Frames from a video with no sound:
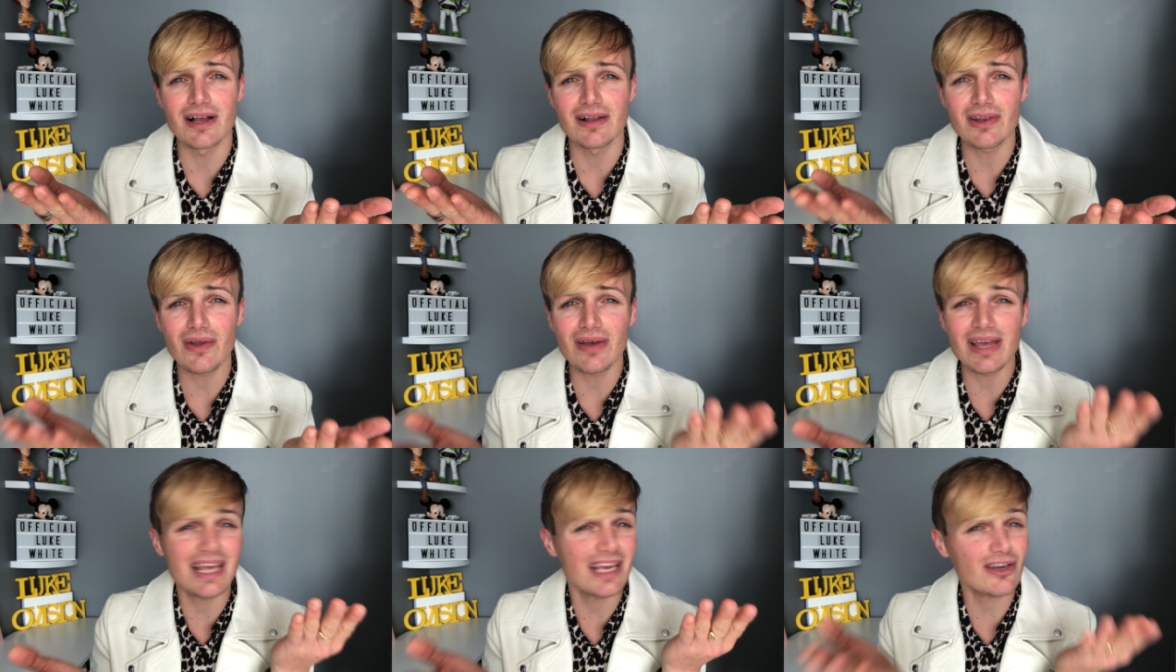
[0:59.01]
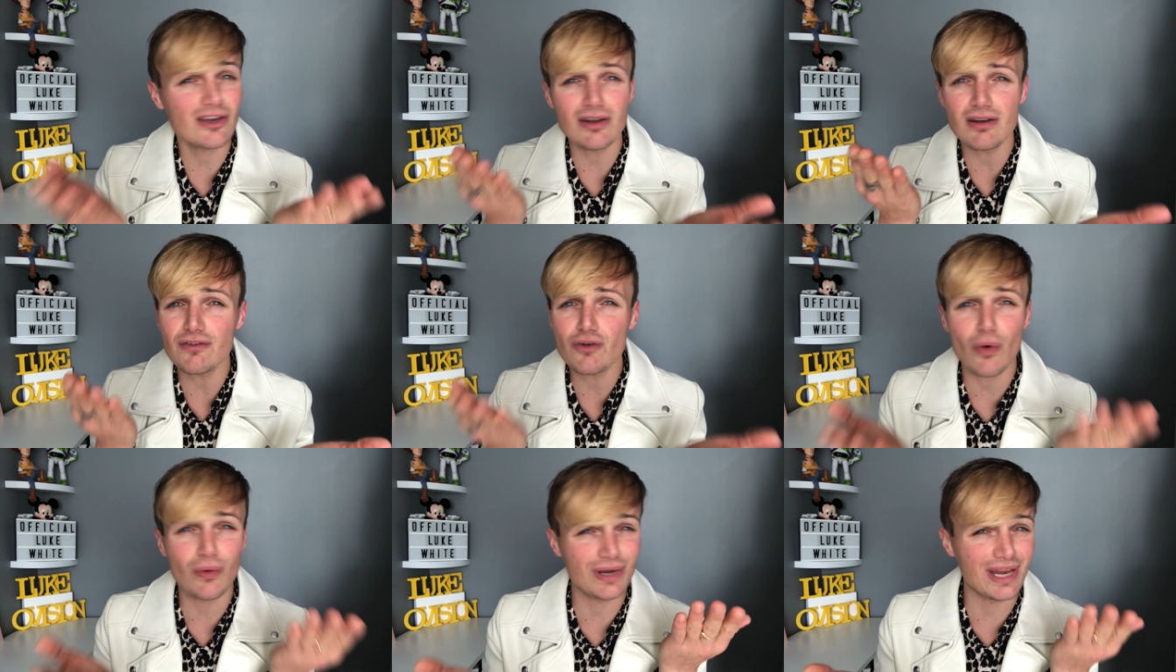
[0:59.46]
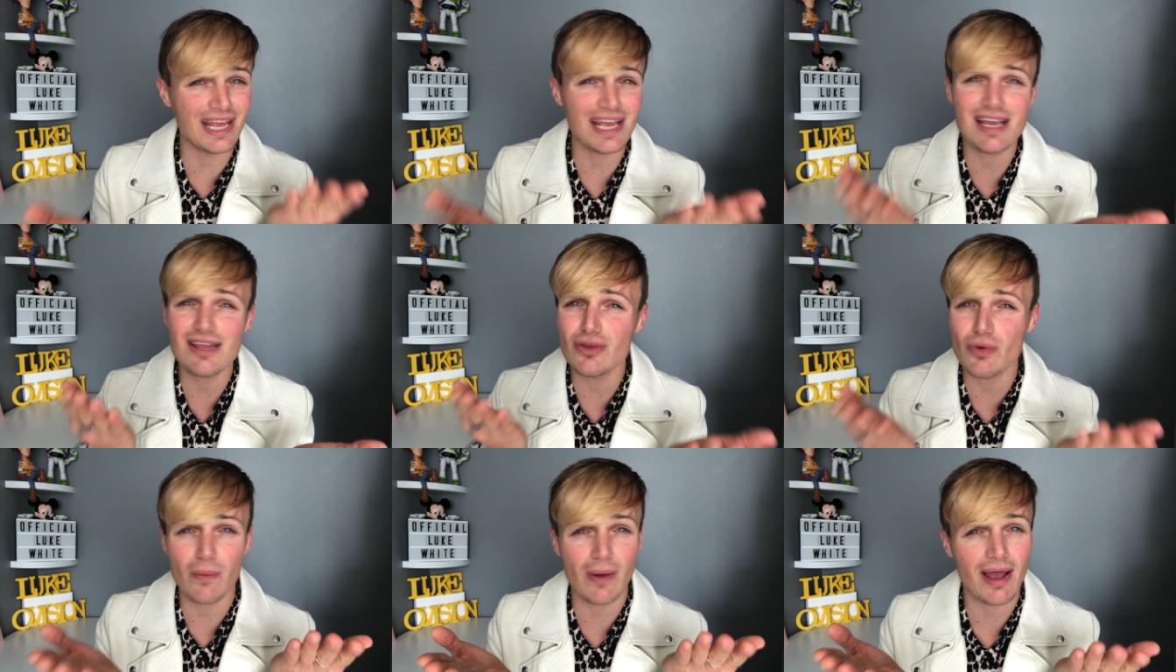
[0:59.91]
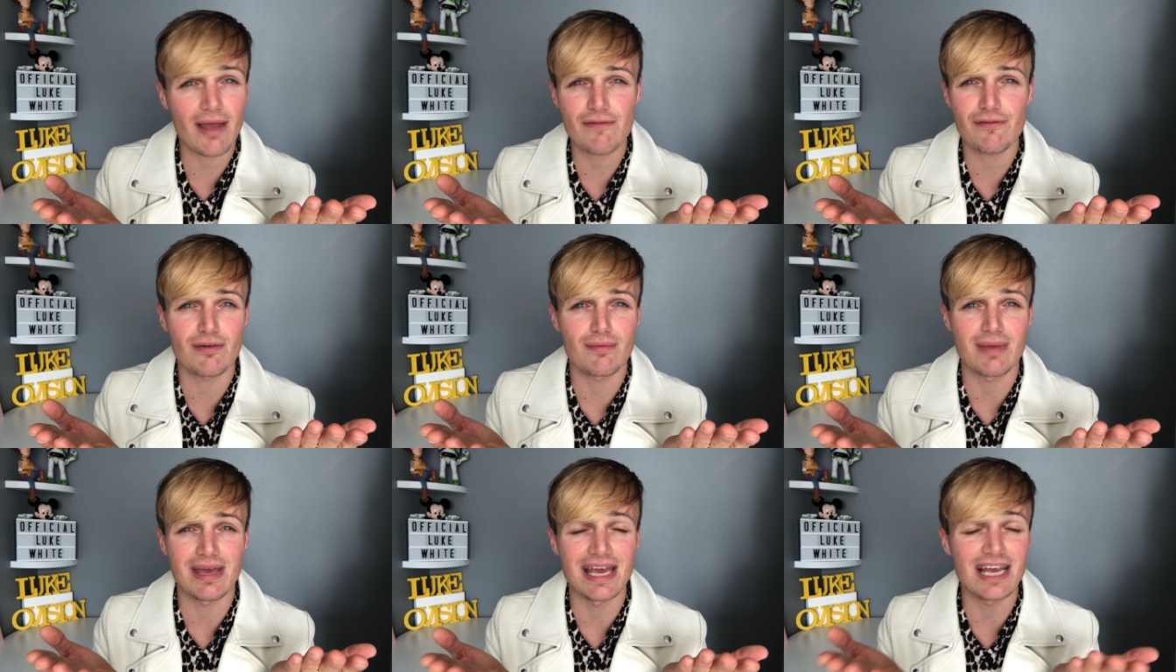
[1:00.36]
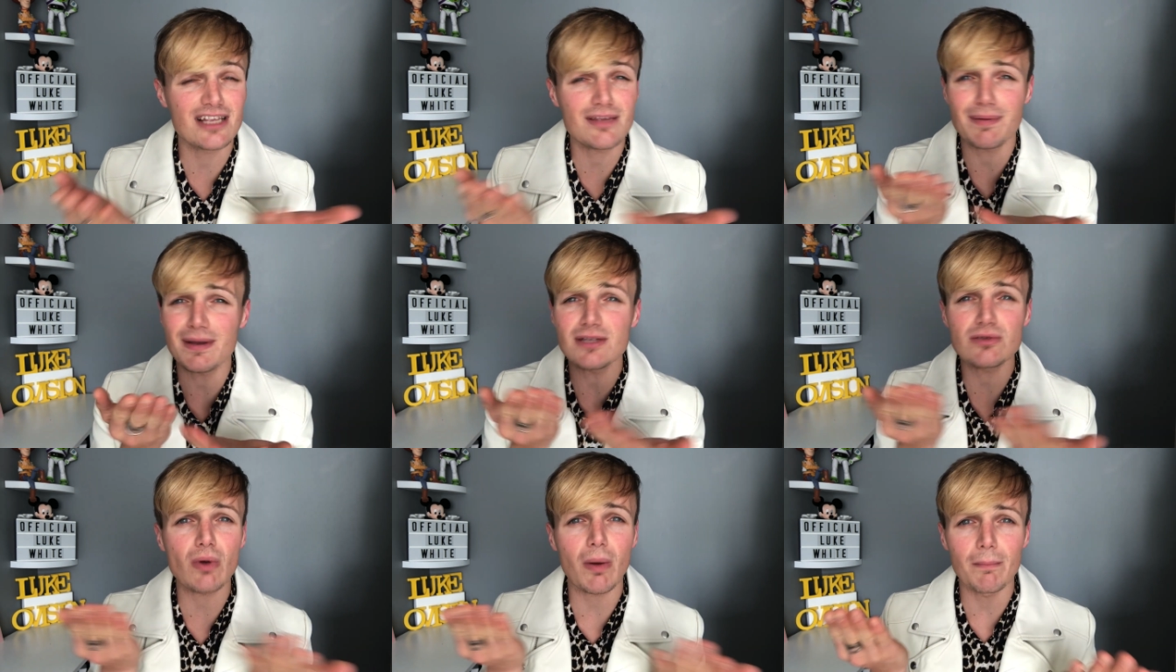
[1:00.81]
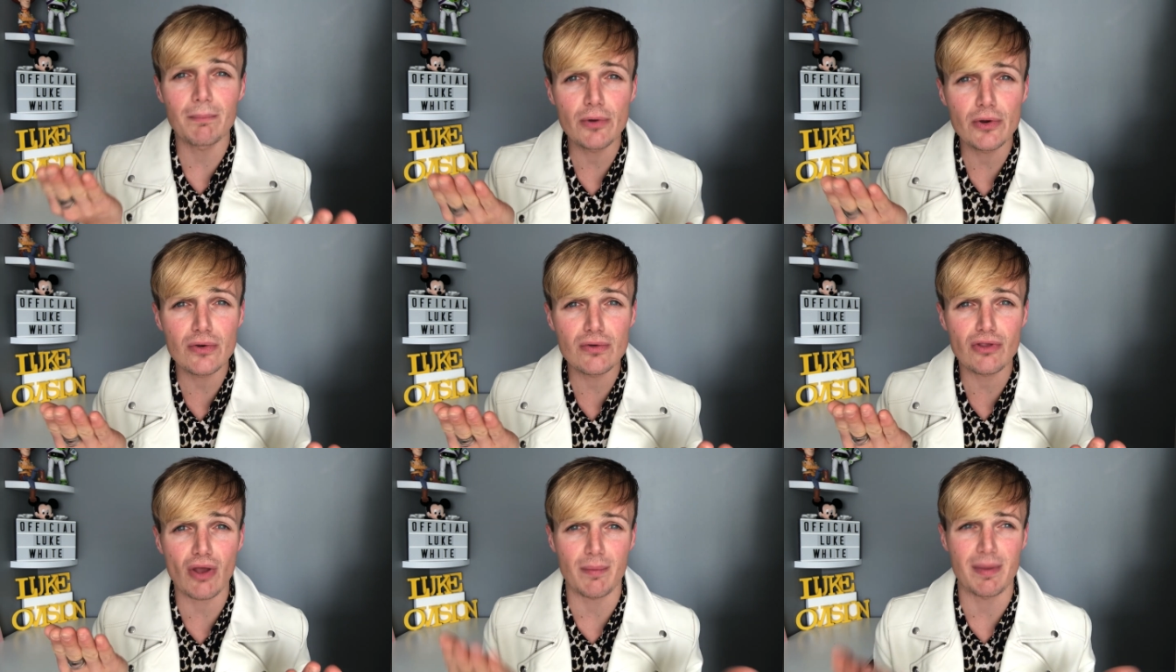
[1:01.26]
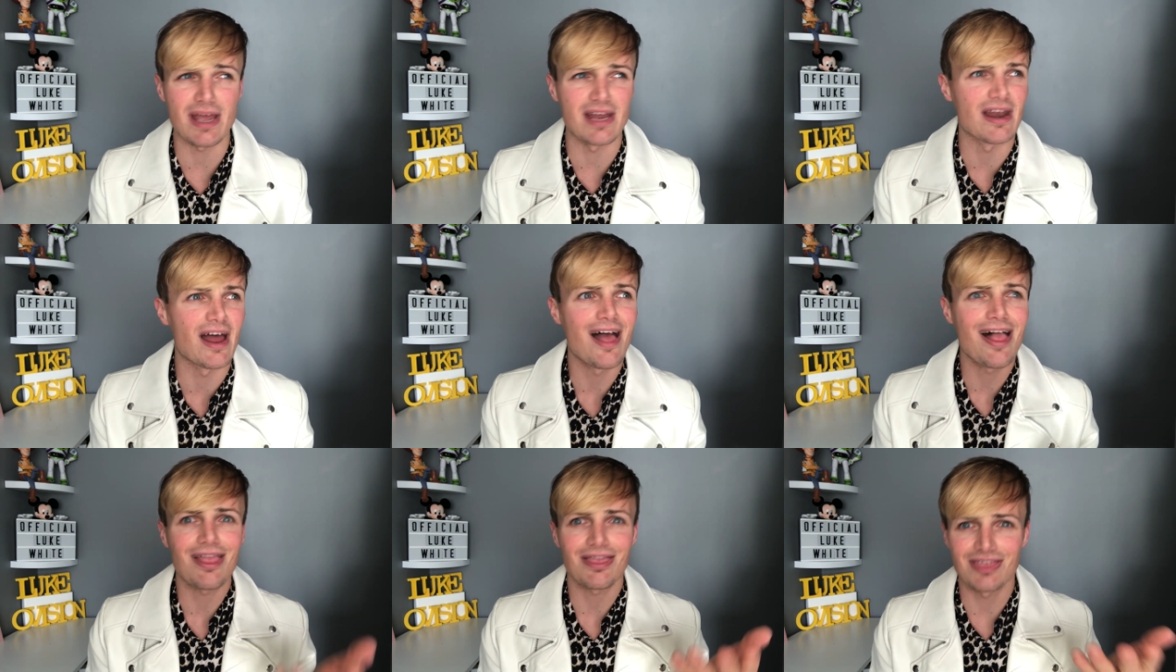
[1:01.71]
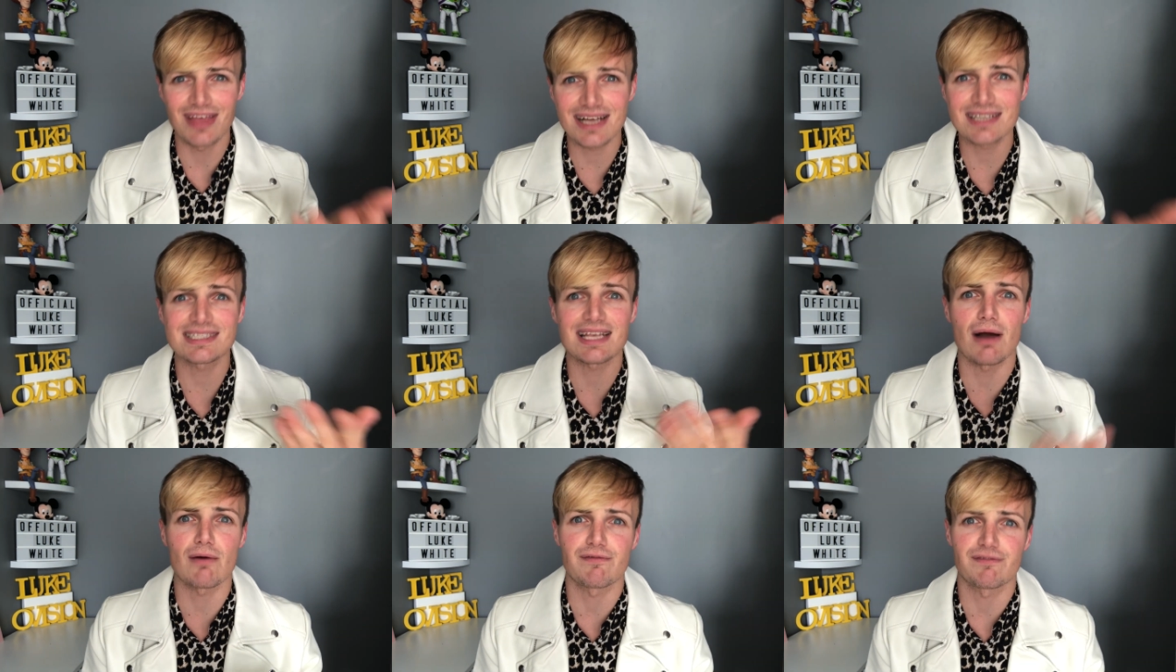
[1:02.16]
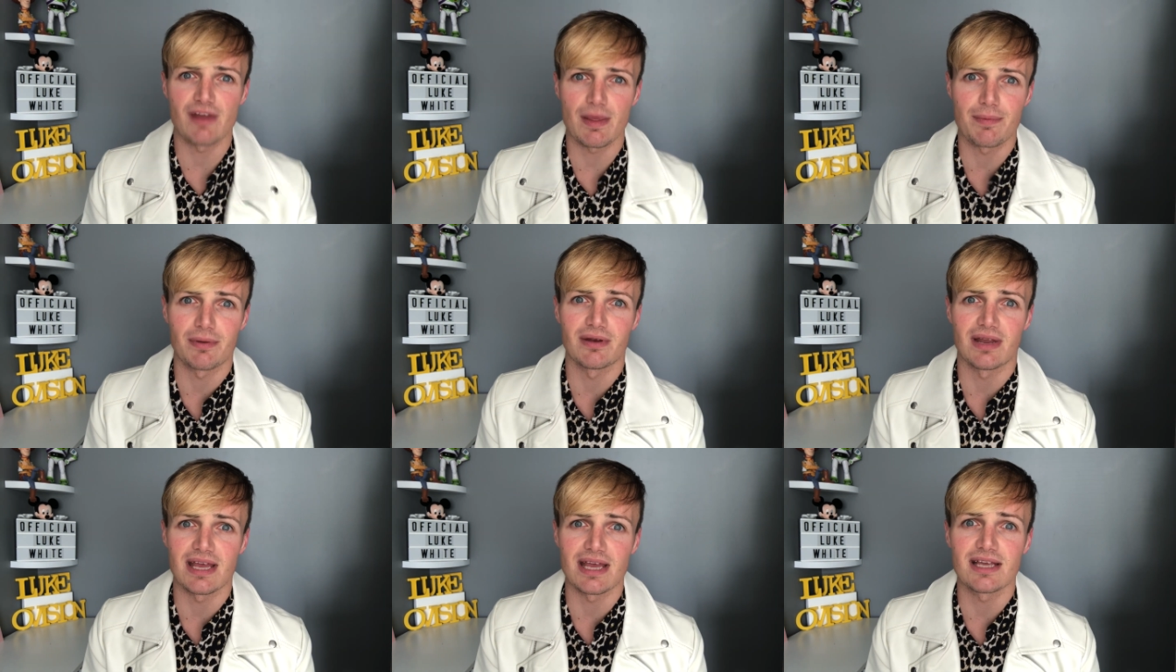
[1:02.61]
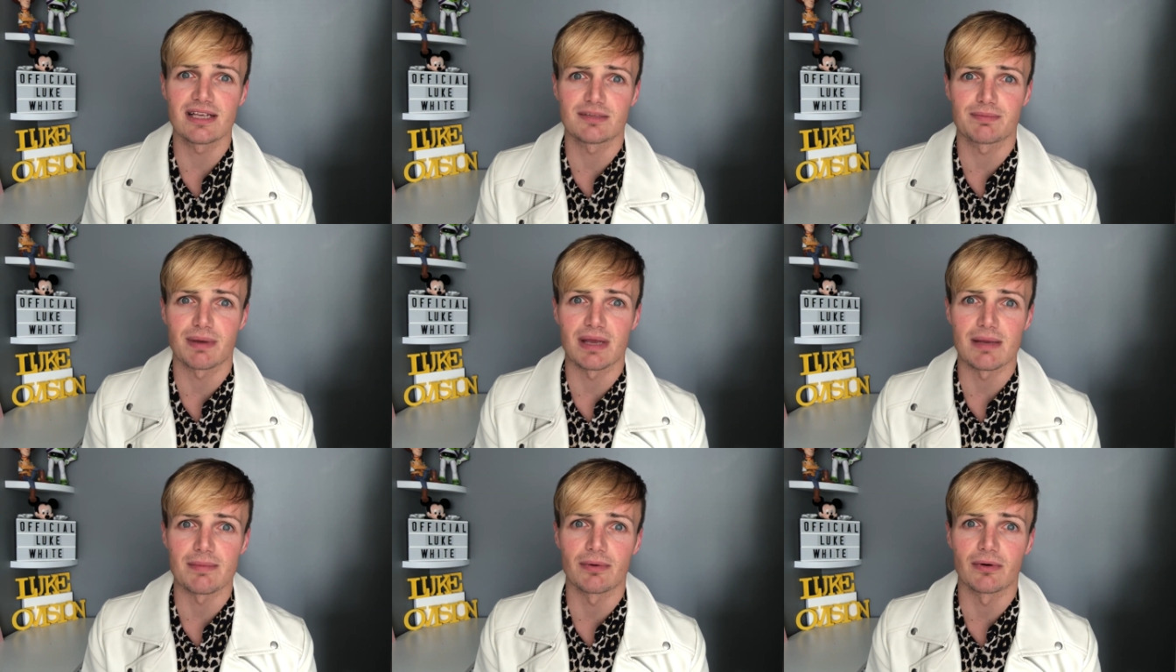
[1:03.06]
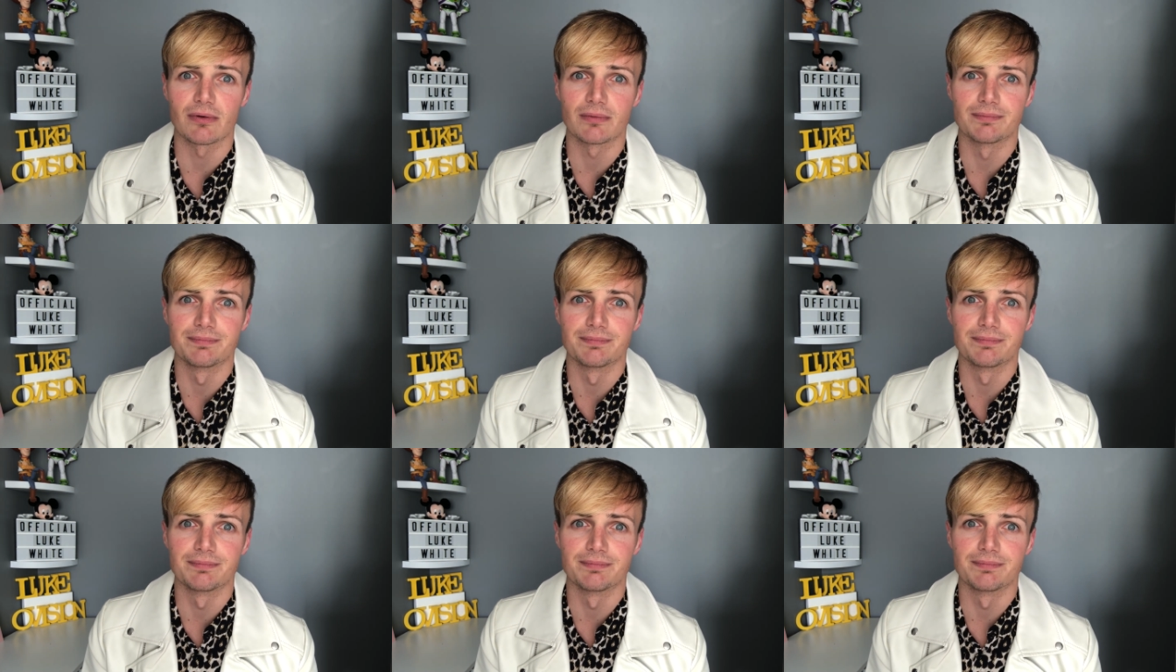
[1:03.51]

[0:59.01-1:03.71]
Like, it could have gone either way for me. It depends what mood I'm in. That's how flippant it is, people.